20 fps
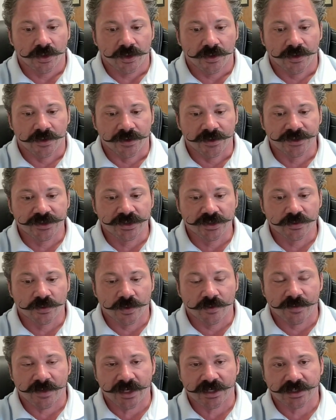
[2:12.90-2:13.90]
And this is
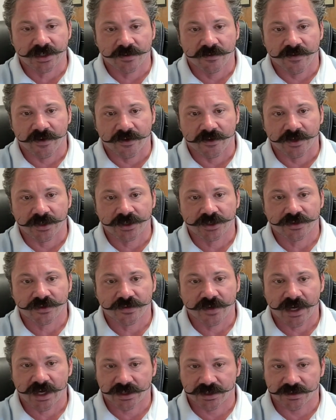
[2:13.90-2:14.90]
what makes it very
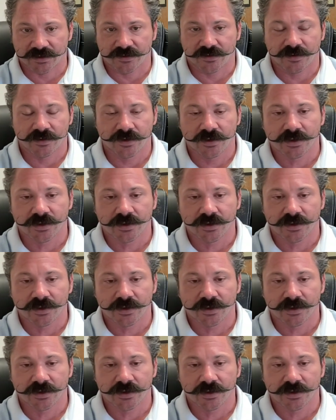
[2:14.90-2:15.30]
attractive.